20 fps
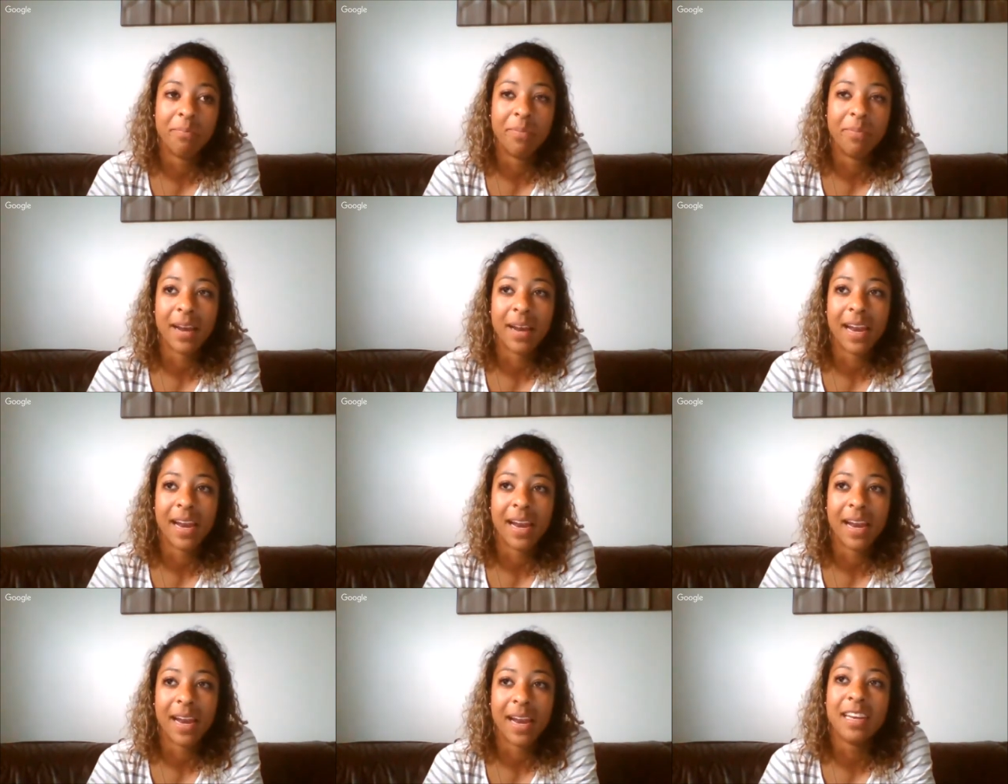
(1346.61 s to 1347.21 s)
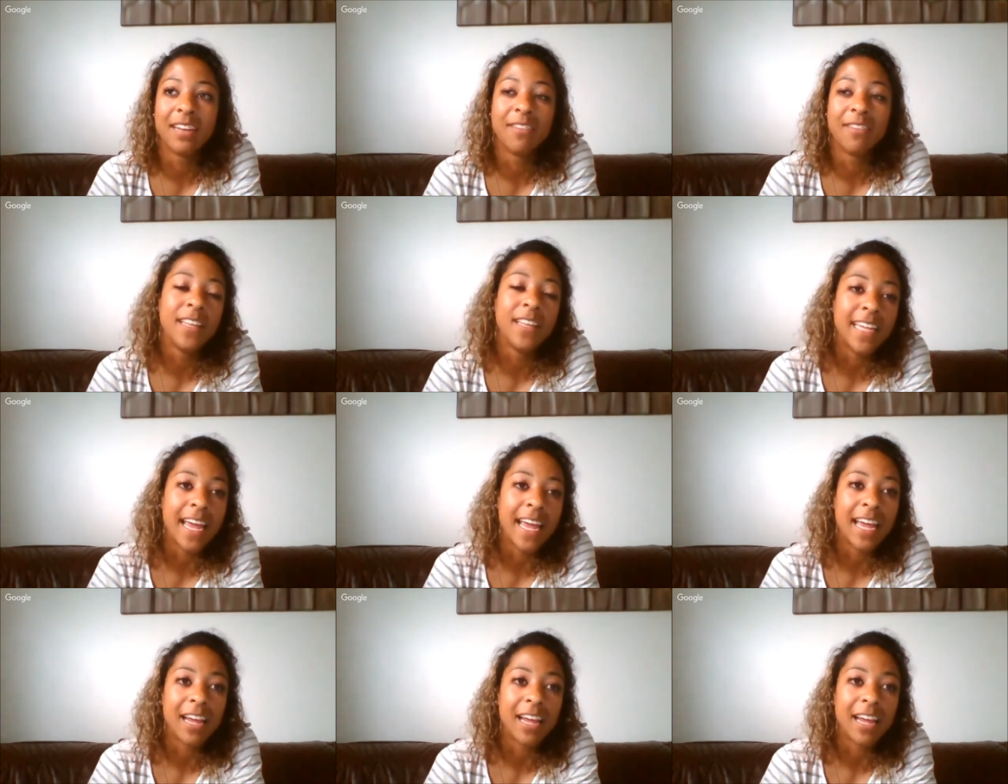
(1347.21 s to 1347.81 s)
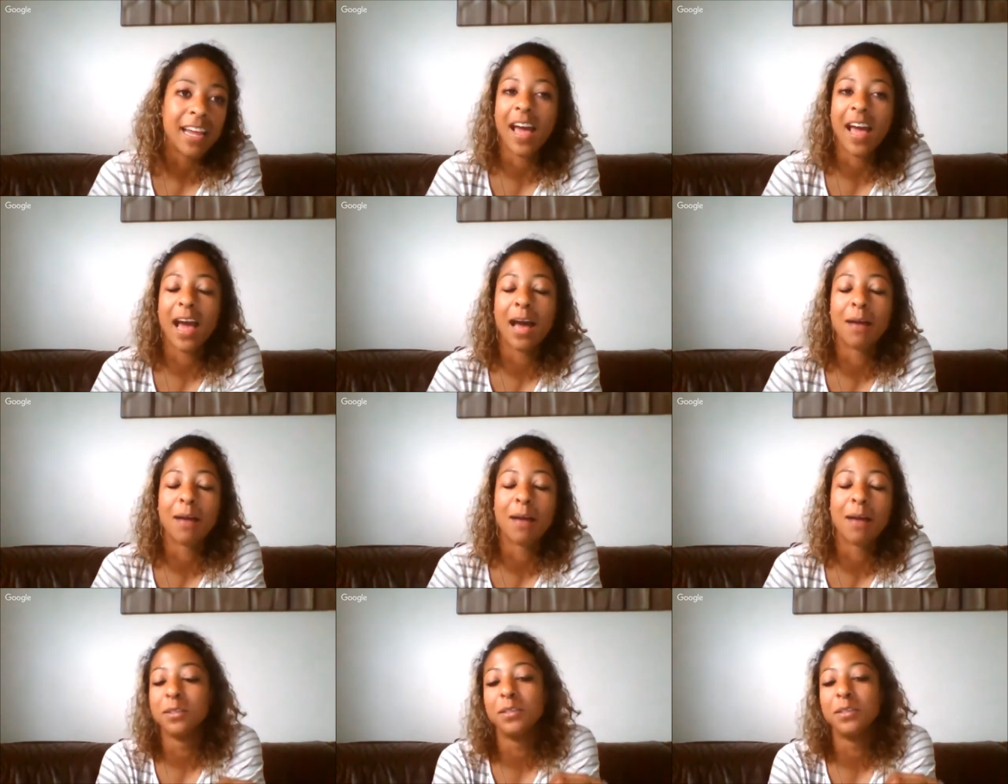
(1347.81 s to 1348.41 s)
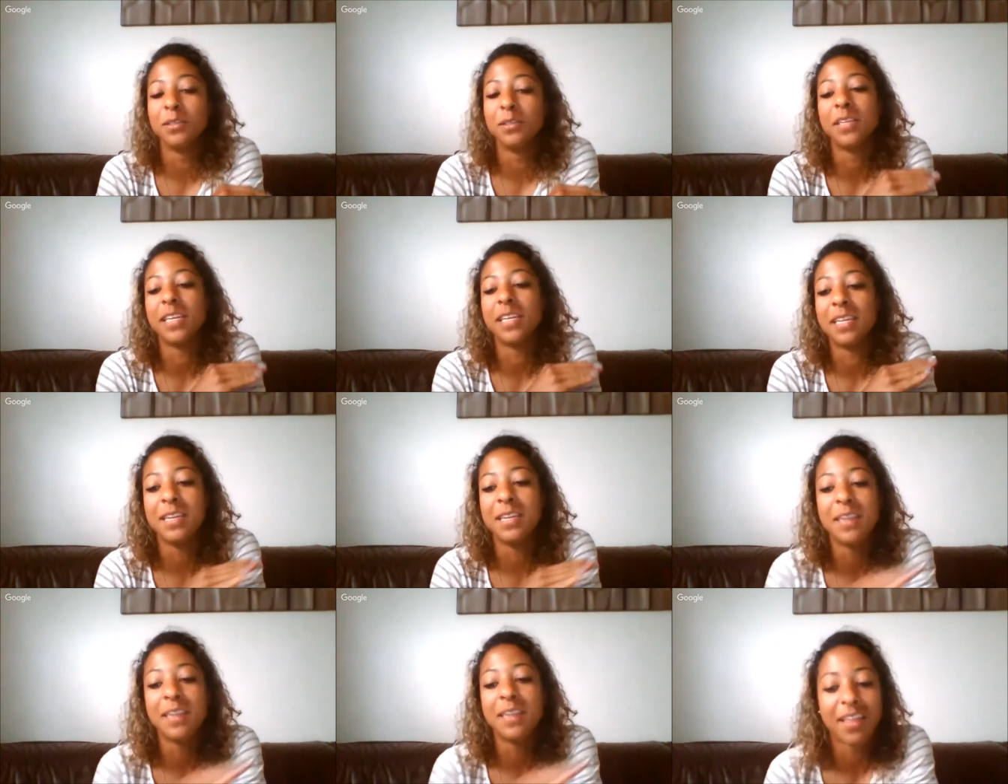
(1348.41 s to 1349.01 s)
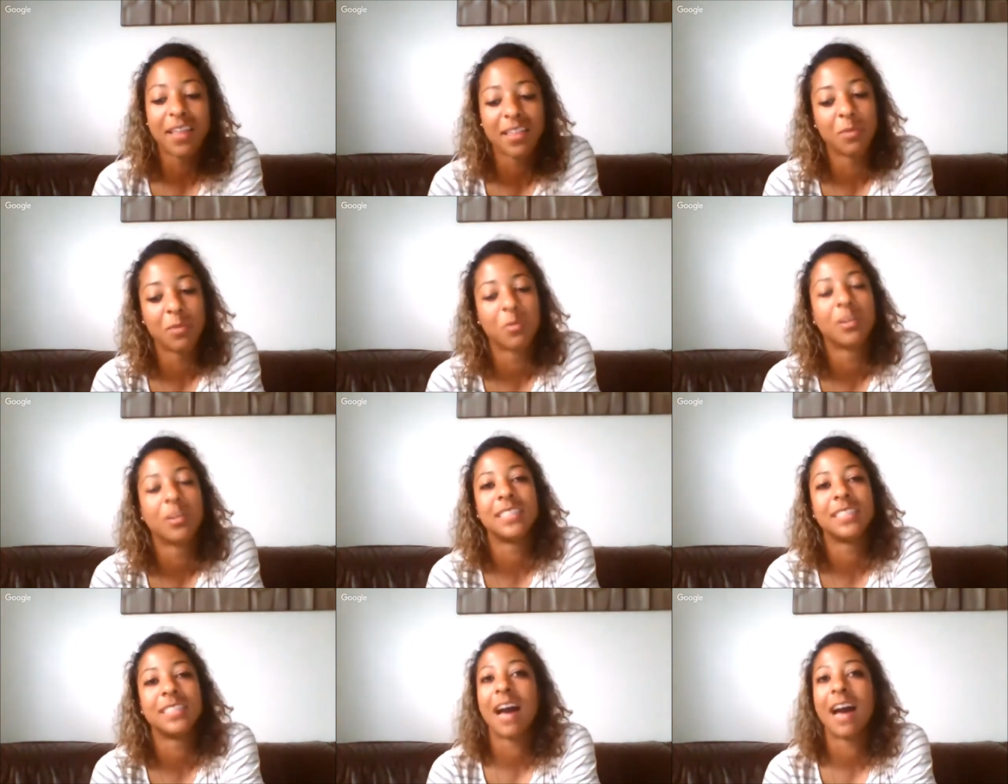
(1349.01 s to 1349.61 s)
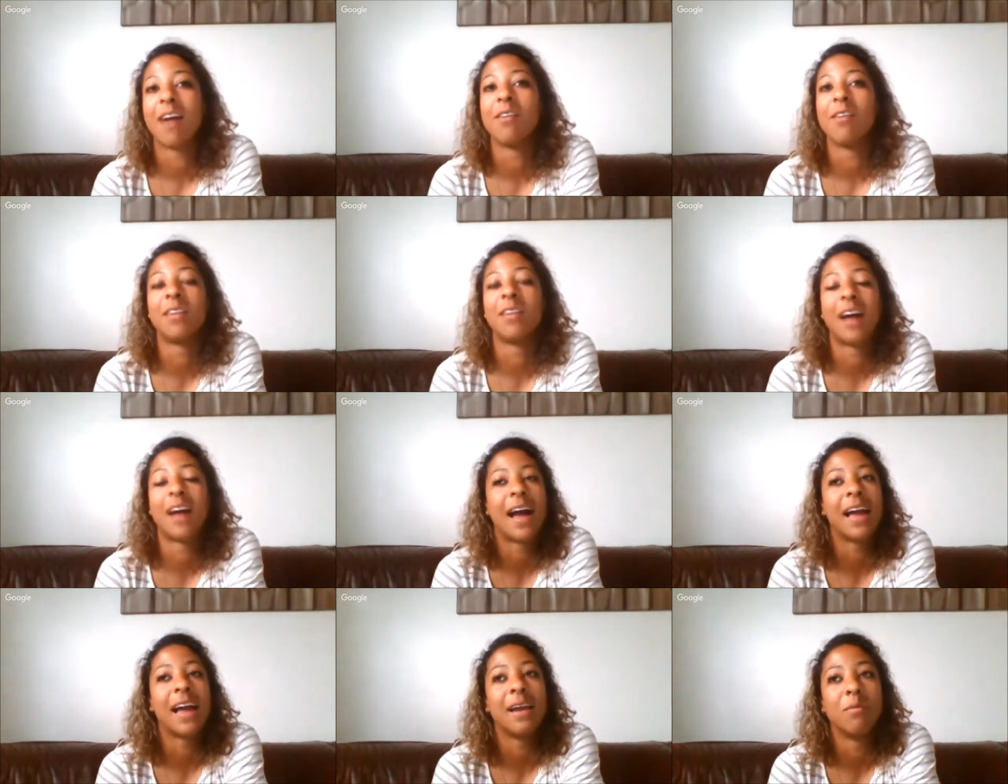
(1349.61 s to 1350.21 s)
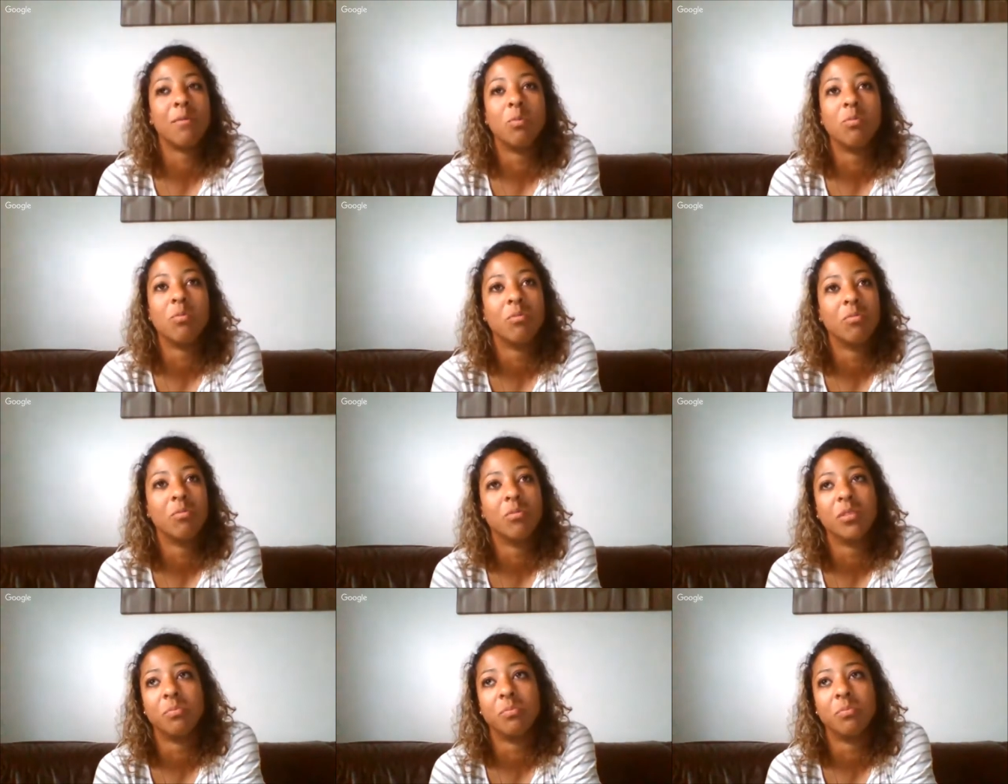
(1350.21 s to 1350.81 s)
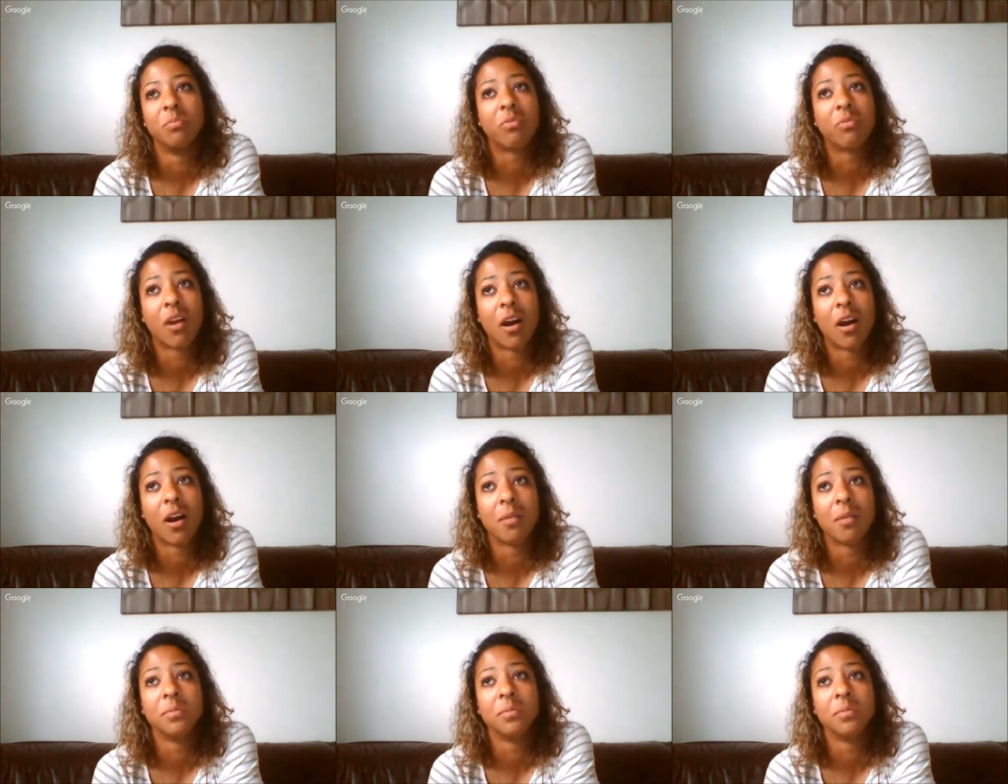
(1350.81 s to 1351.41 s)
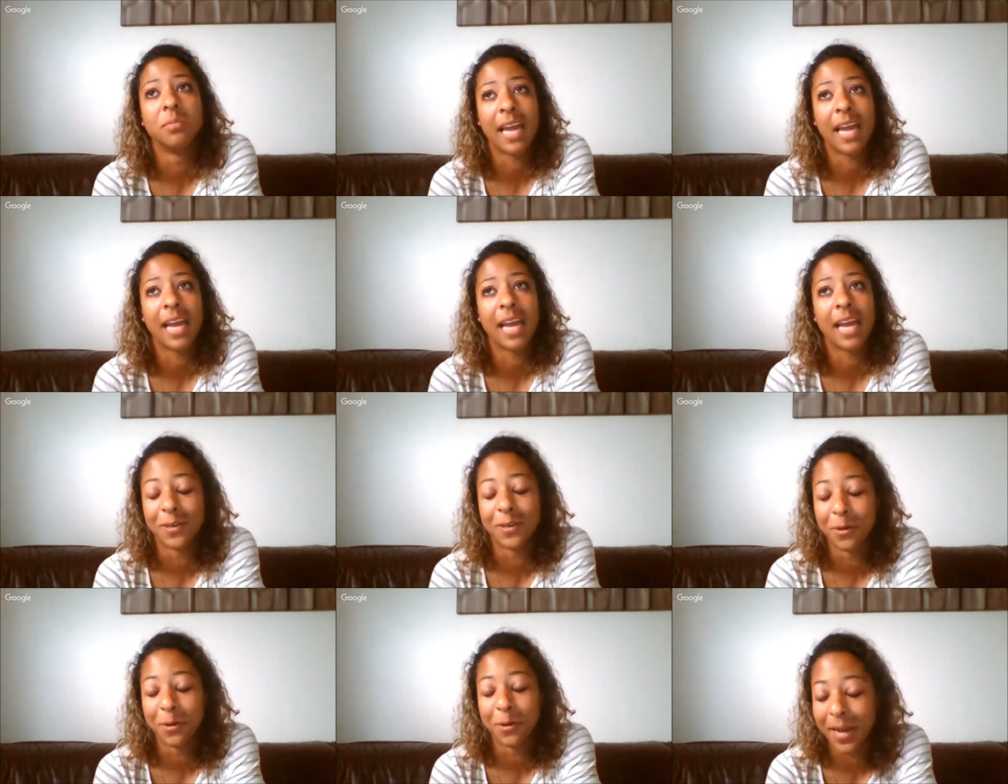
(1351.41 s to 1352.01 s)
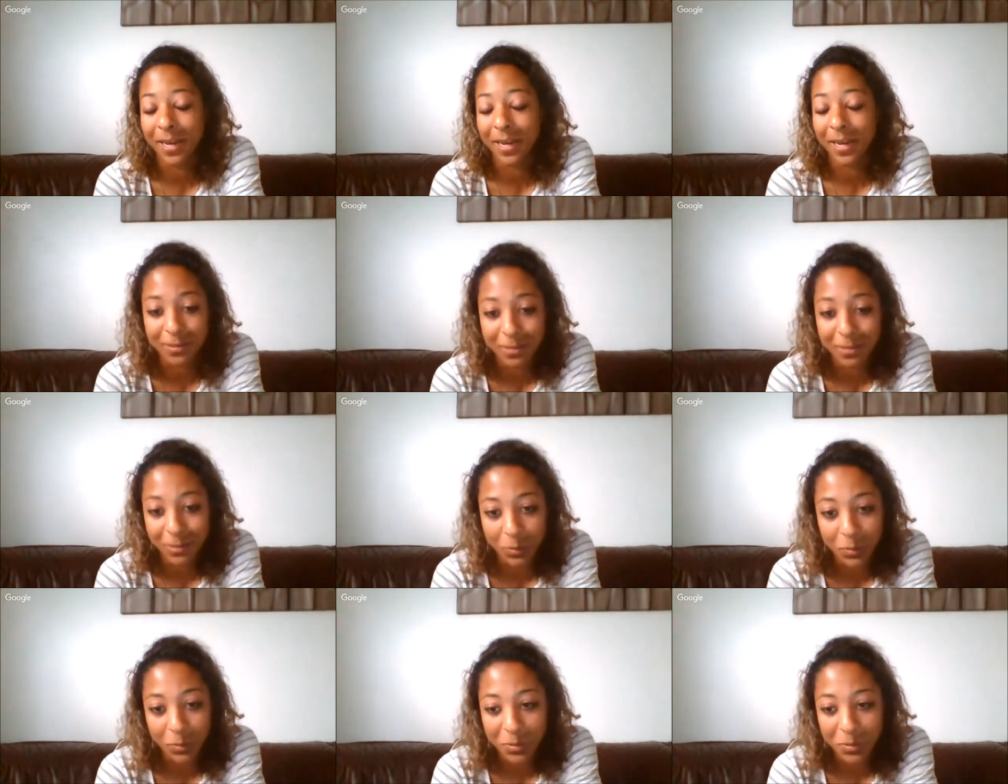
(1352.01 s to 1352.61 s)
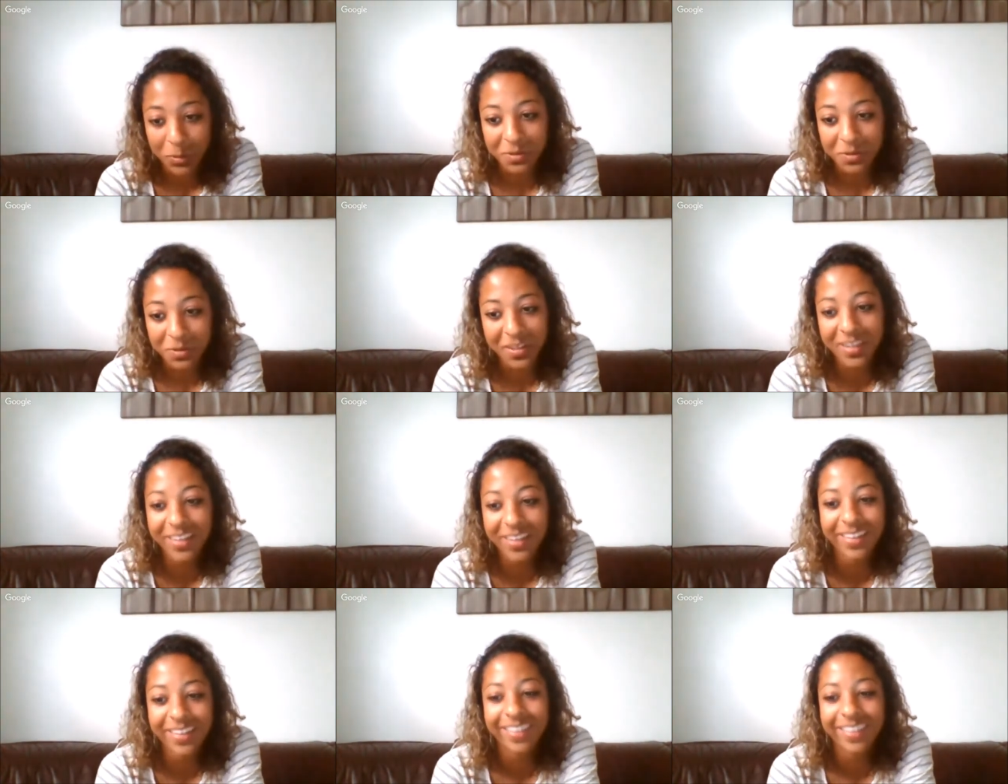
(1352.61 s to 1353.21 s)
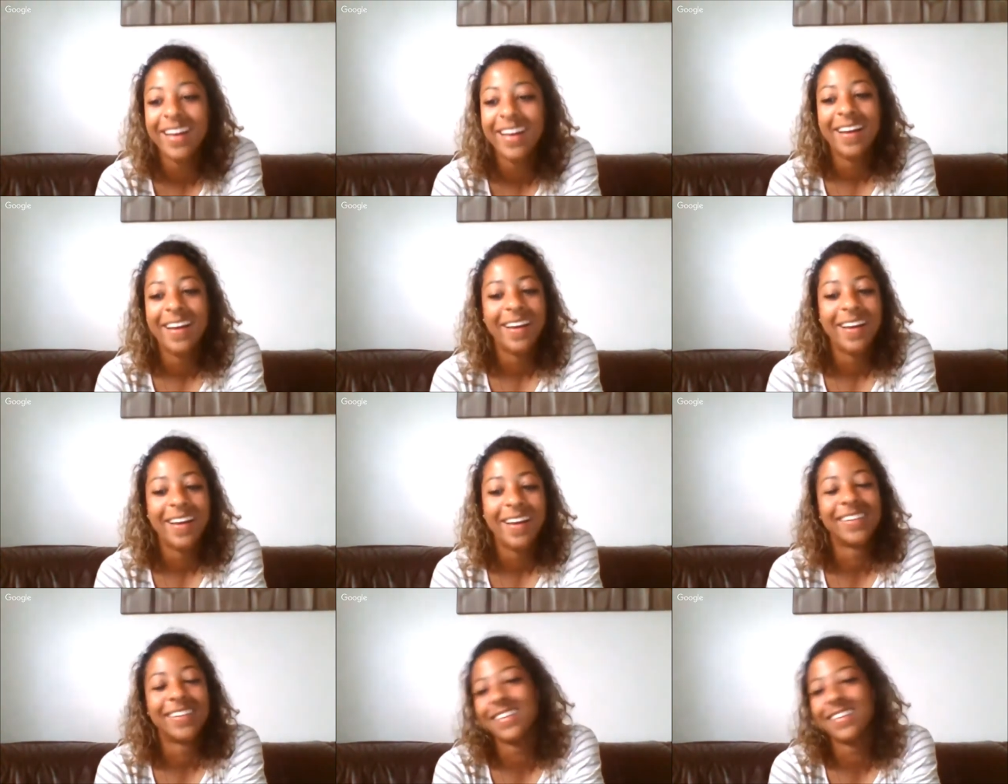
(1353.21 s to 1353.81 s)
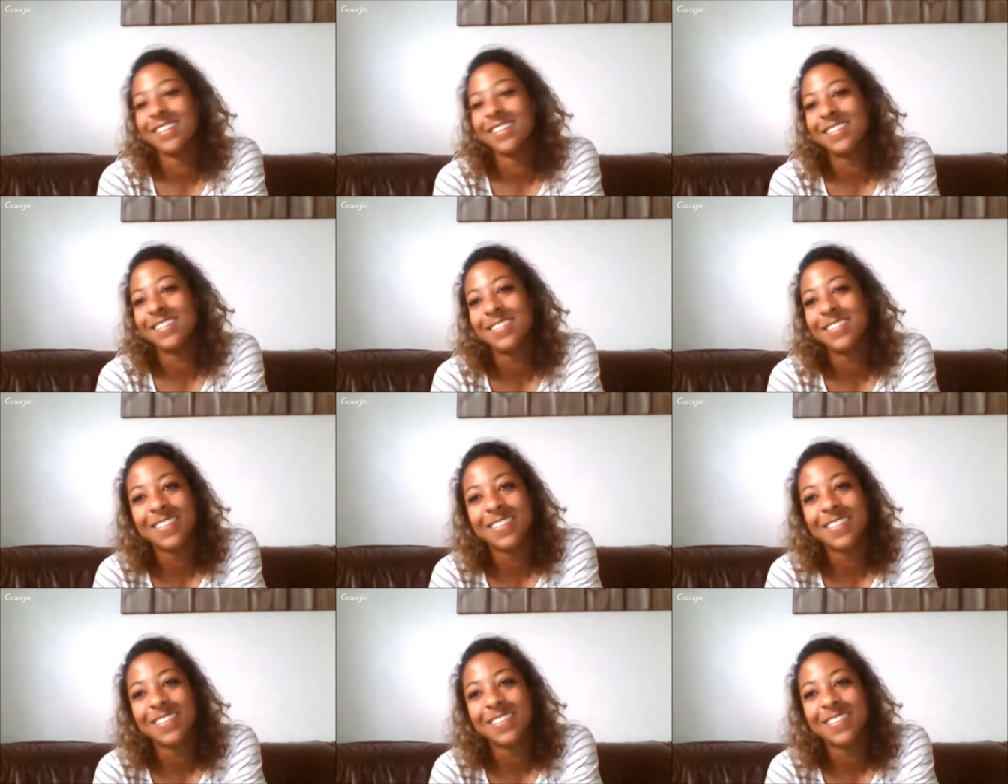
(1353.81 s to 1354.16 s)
but at the end of the day, if absolutely nothing worked out, I would probably have to go back to school or like do